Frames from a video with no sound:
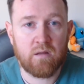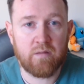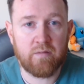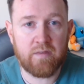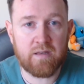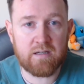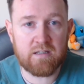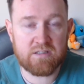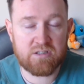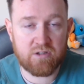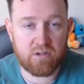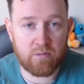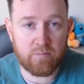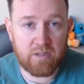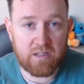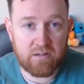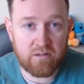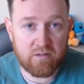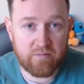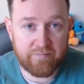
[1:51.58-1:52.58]
Then it's going to be
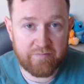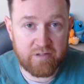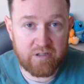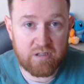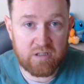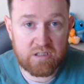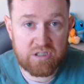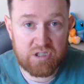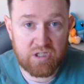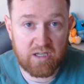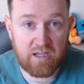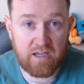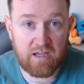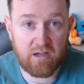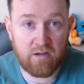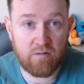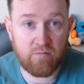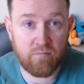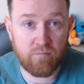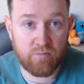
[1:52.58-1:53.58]
to finish
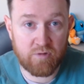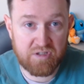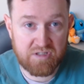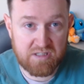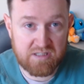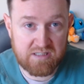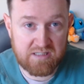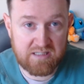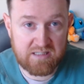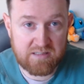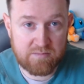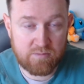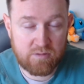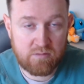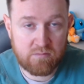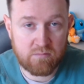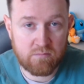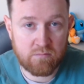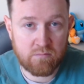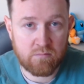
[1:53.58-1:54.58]
our risk assessment,
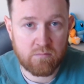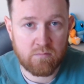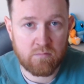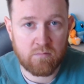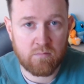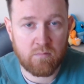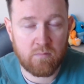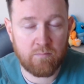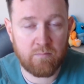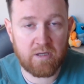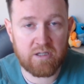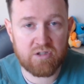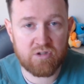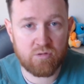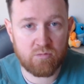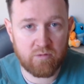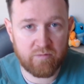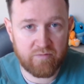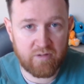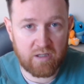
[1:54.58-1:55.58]
make sure
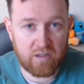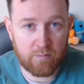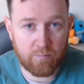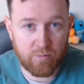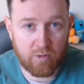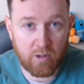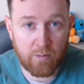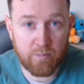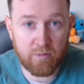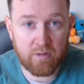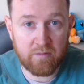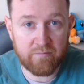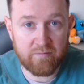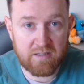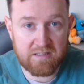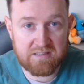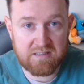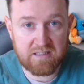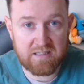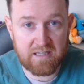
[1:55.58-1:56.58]
we've done appropriate
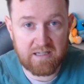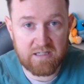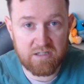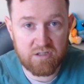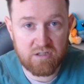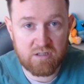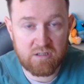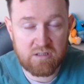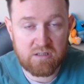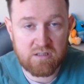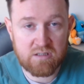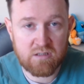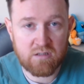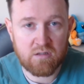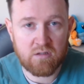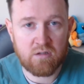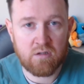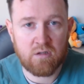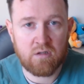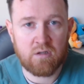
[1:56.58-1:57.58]
investigations,
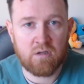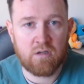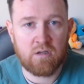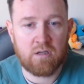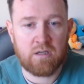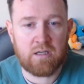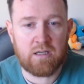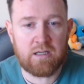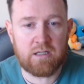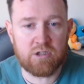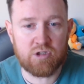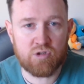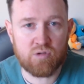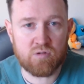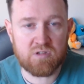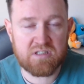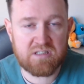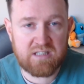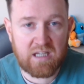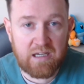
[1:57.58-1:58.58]
ensure
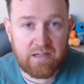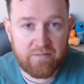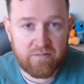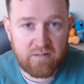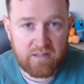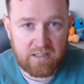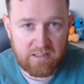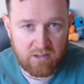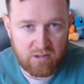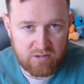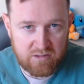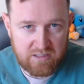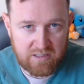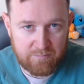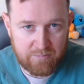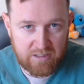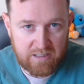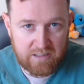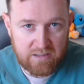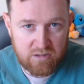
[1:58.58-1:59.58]
safe
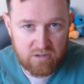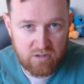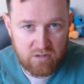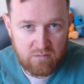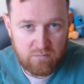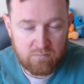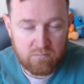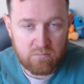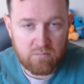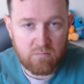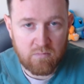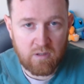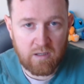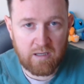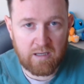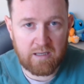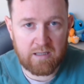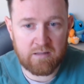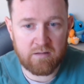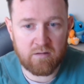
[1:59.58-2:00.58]
decontamination,
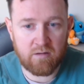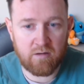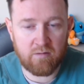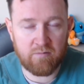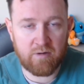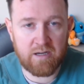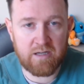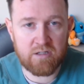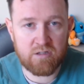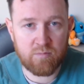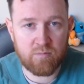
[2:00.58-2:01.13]
and arrange